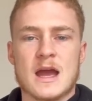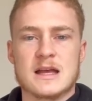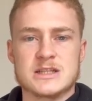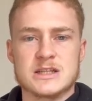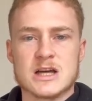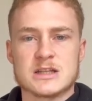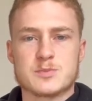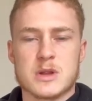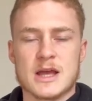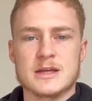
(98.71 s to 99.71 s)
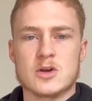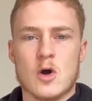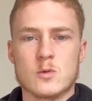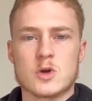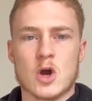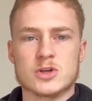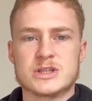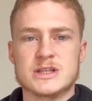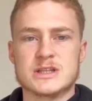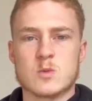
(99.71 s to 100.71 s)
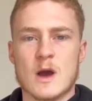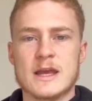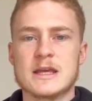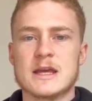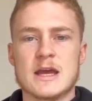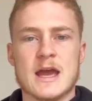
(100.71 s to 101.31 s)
as he does play Gold Coast this week,